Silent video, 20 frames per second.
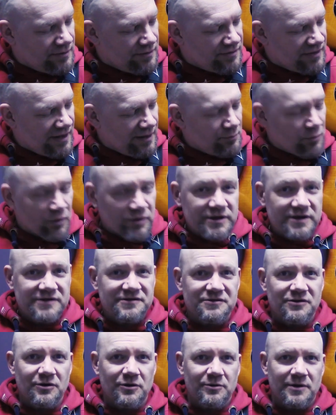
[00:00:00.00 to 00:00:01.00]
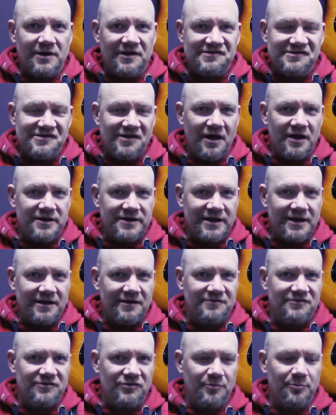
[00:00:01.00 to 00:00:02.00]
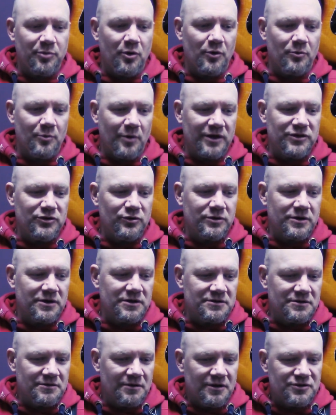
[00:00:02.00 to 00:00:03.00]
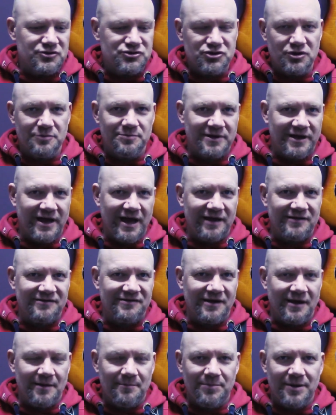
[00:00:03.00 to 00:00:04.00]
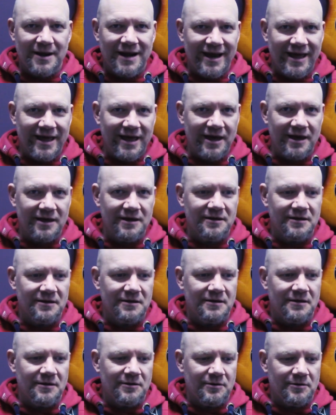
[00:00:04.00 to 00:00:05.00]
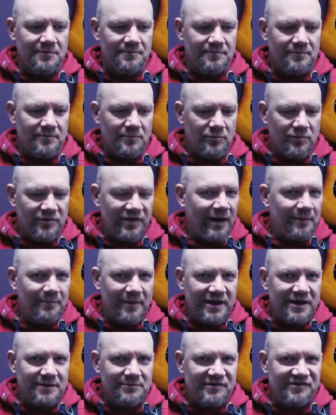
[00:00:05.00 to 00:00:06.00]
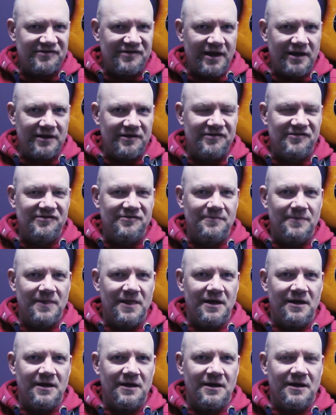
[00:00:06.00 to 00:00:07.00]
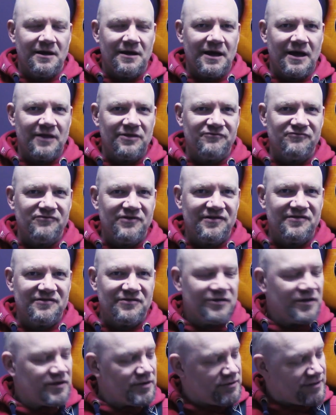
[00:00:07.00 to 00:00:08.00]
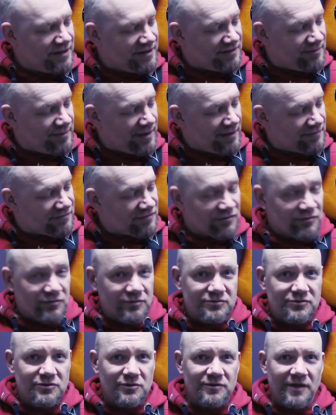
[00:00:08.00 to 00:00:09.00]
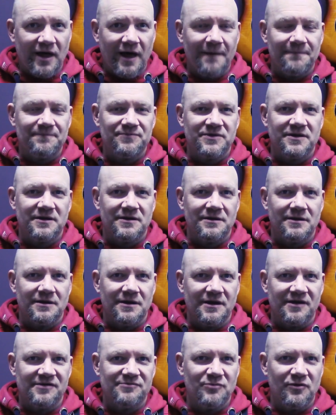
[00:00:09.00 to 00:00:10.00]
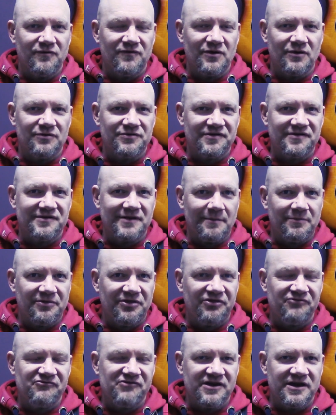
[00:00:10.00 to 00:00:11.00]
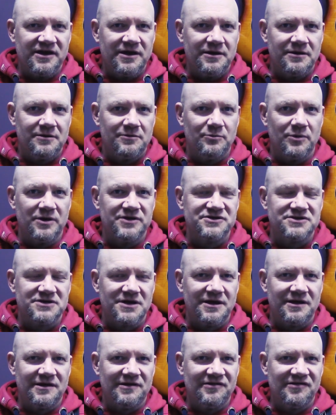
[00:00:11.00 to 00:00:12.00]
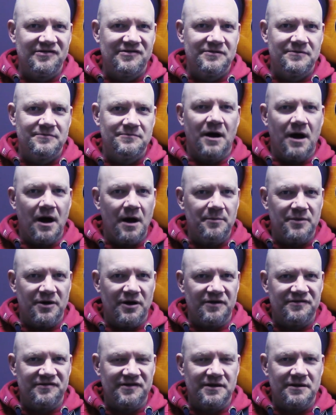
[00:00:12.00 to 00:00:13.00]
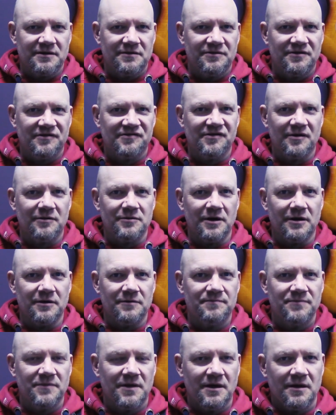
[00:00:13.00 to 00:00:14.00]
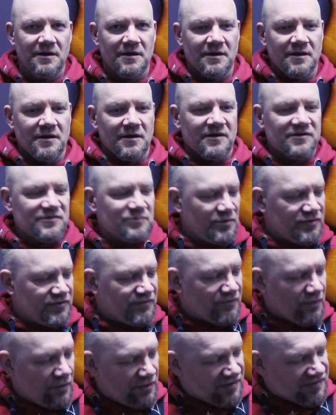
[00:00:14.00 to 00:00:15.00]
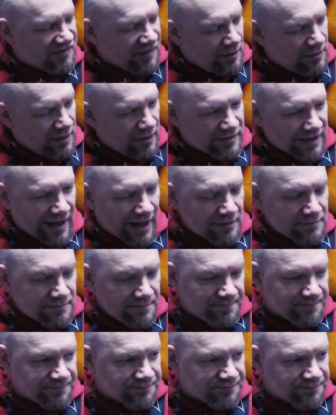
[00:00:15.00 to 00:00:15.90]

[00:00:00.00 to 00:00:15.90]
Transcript: then what you need to do is learn it to the point where you can duplicate it and play it without making mistakes. And the reason that you need to be able to do that is moving on to step 3, which is harmonizing the solo. So once you've got the solo down